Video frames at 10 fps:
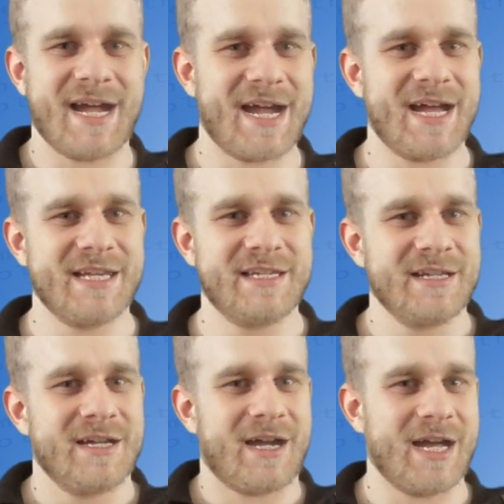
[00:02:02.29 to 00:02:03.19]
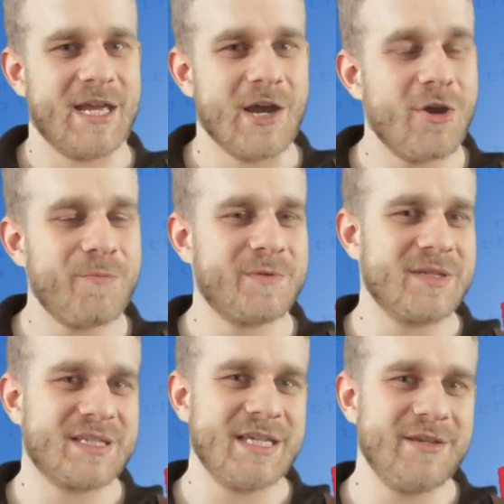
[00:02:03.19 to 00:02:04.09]
And I hope
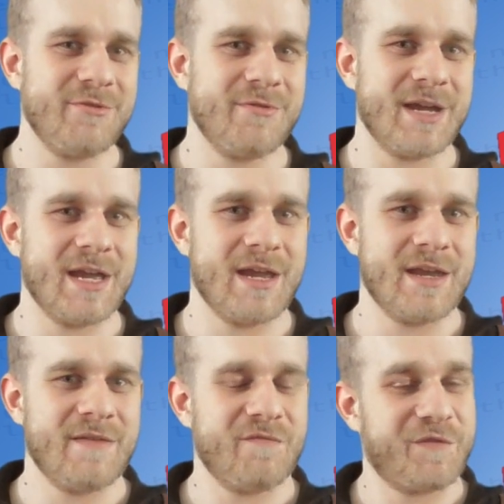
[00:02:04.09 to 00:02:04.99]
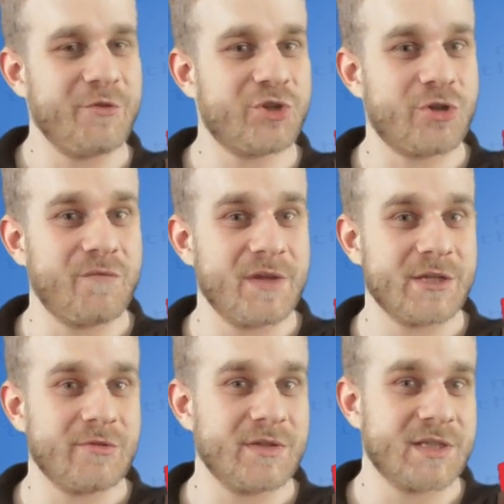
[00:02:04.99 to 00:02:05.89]
to see you in future
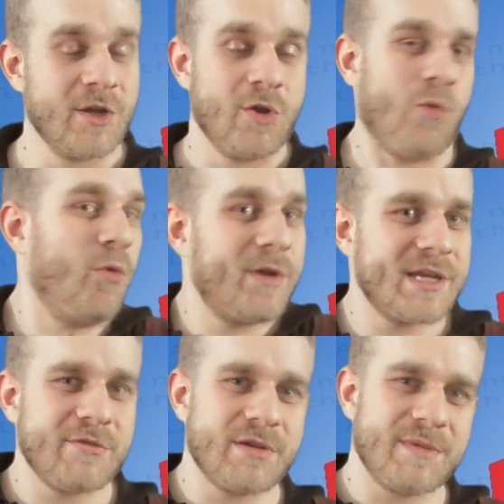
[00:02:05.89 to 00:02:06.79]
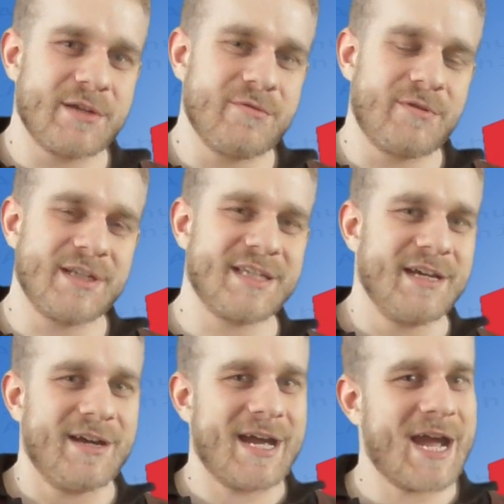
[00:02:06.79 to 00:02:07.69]
videos or the Udemy course
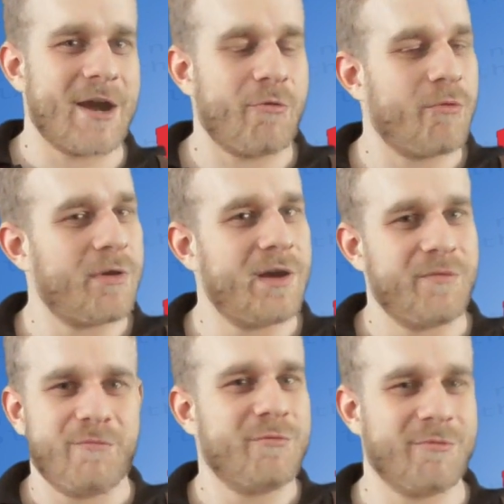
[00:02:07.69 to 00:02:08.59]
or